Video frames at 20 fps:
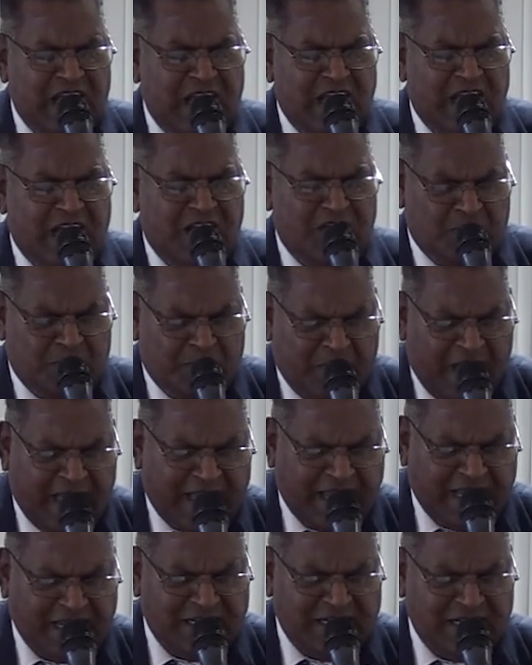our
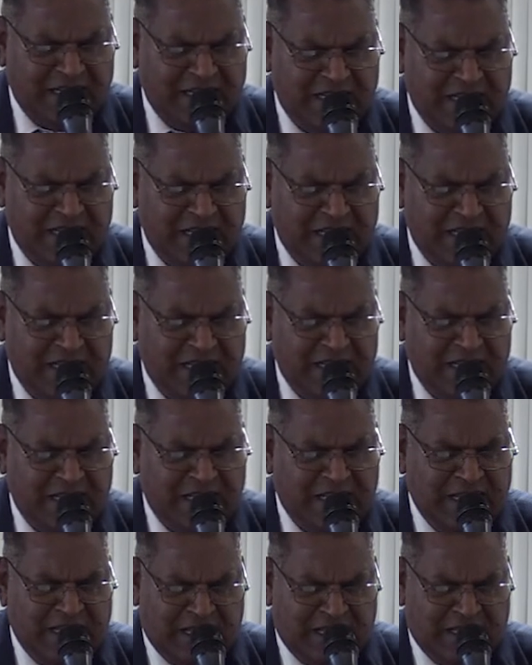mind,
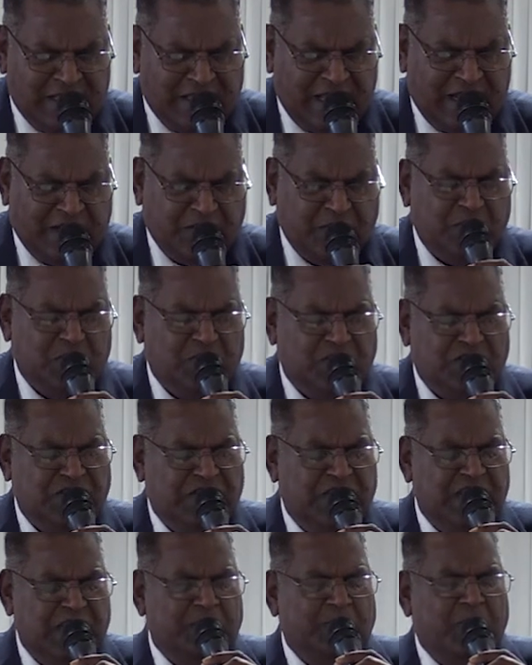that we would
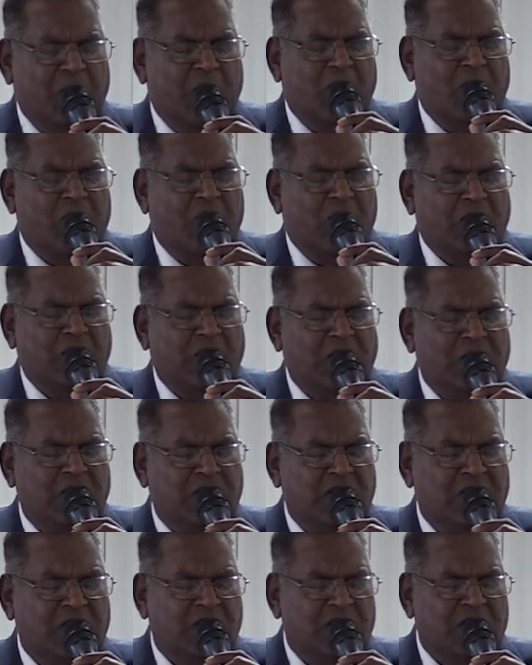keep
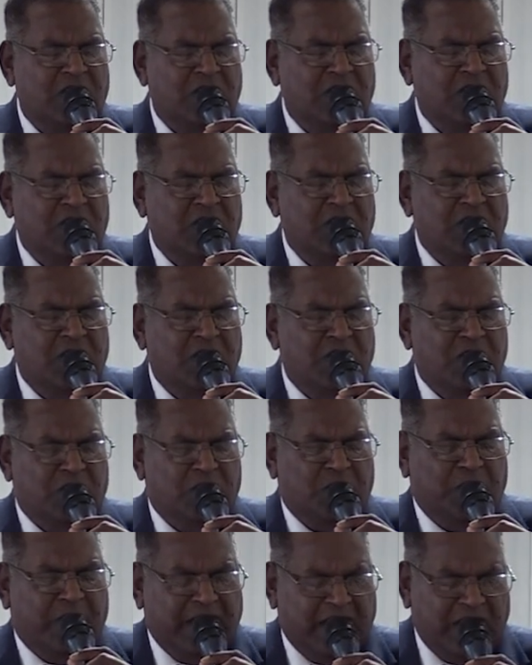on
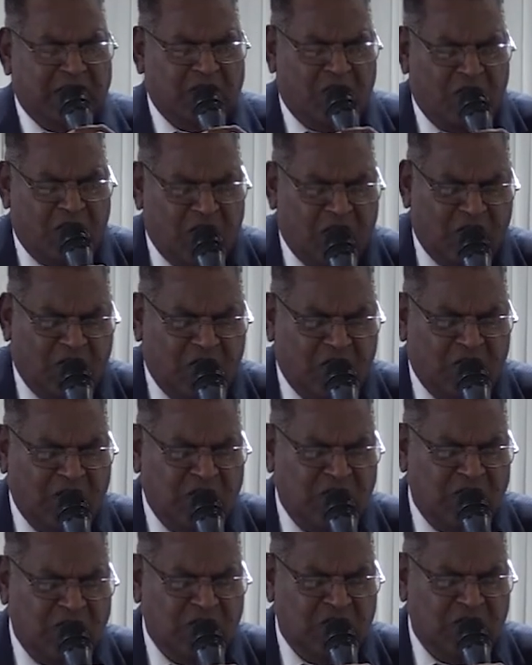going
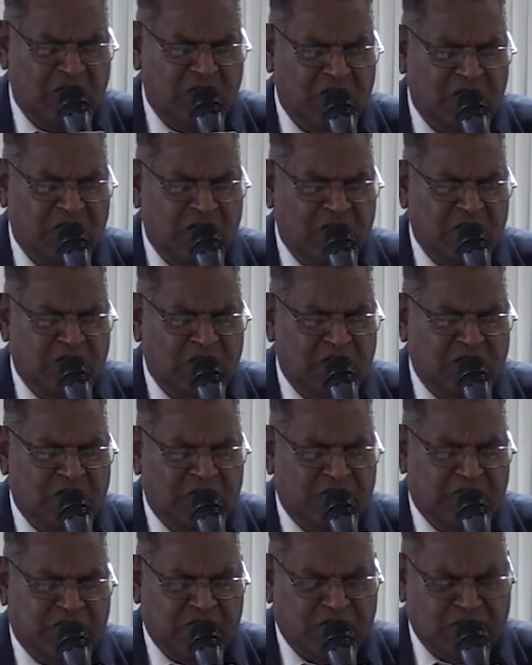on
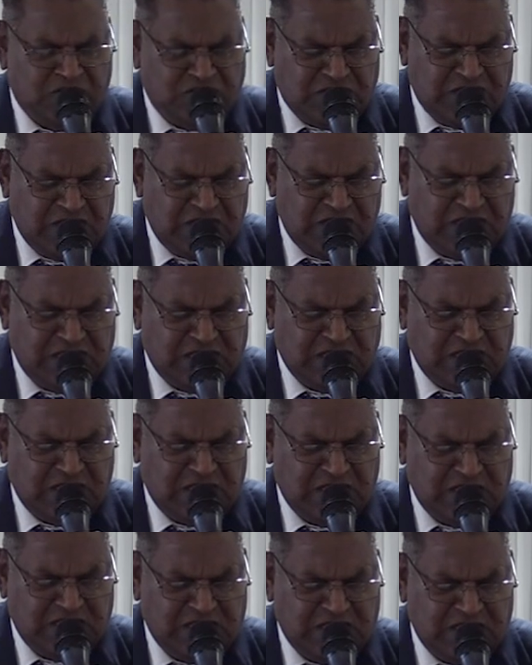for
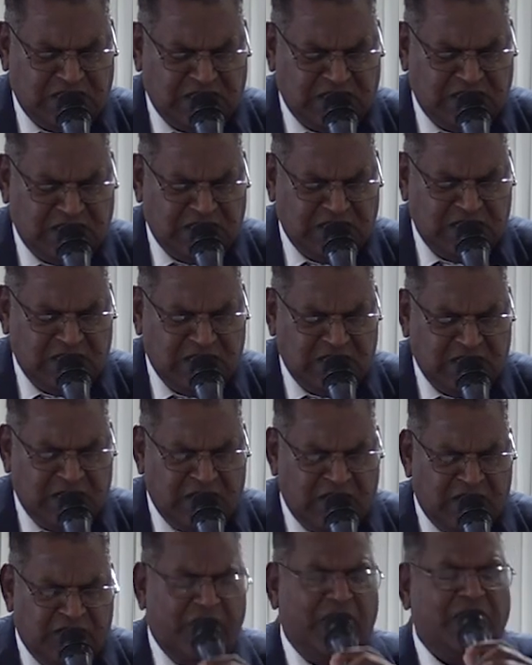Jesus.
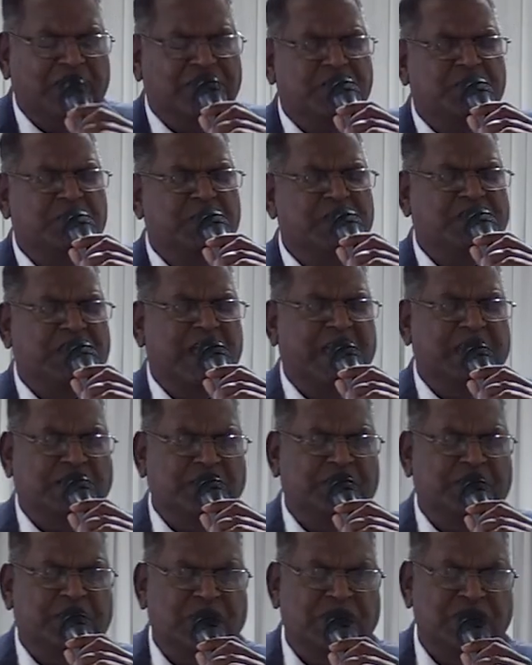Father, we thank
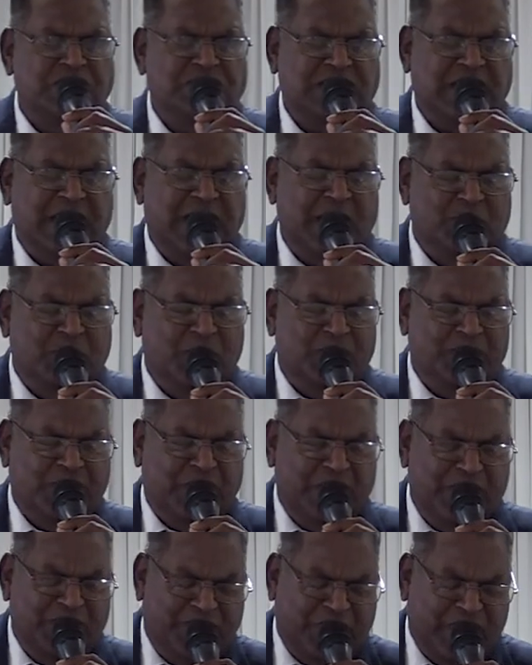You for this time of
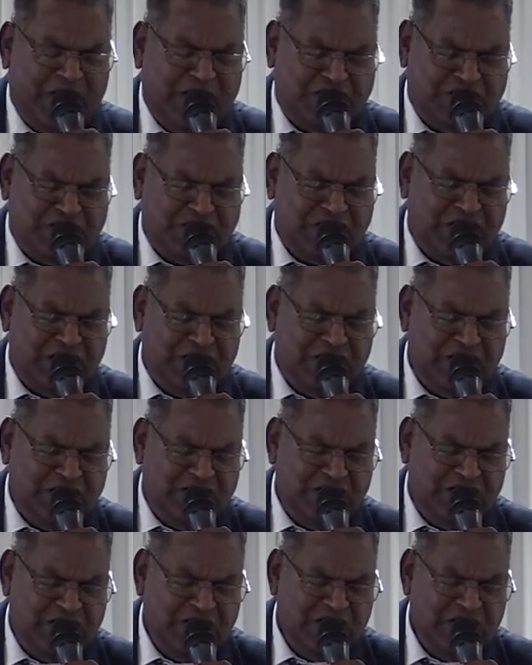refreshing.